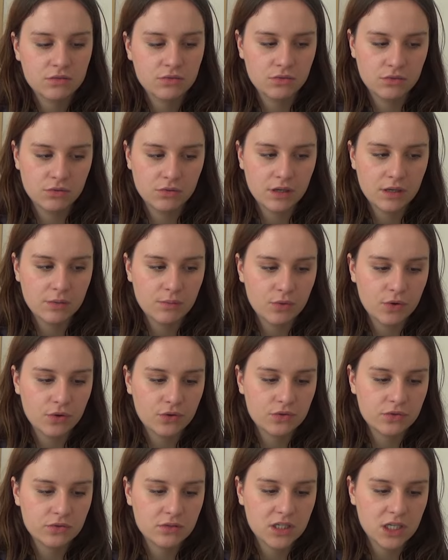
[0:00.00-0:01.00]
to do it,
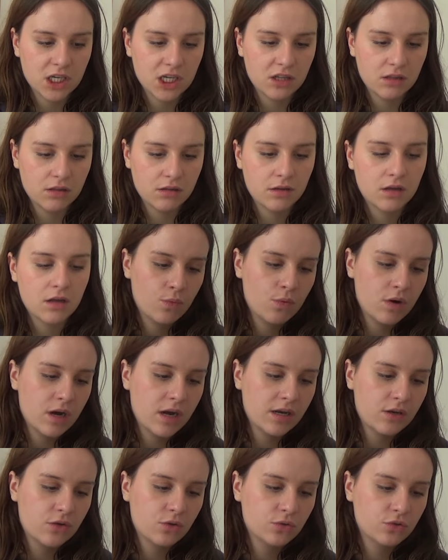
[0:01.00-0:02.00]
but still.
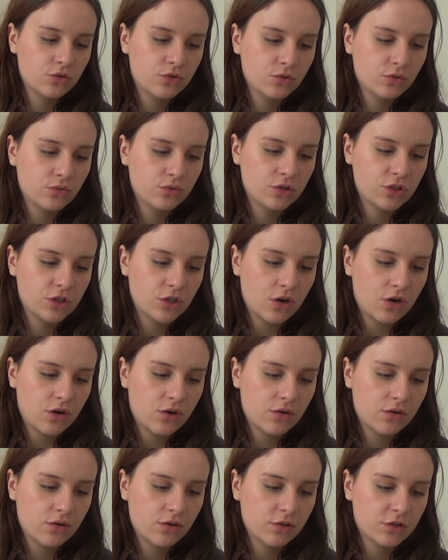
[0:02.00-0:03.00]
Why don't you
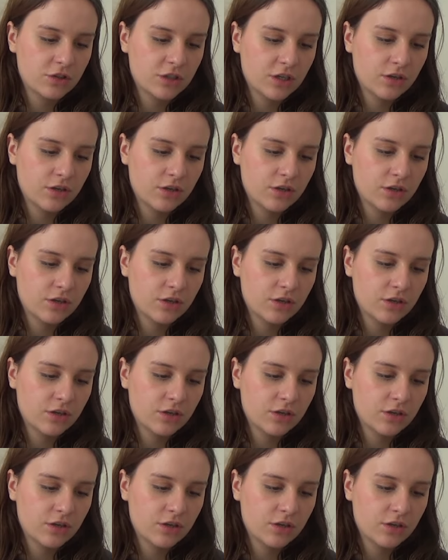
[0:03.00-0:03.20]
charge?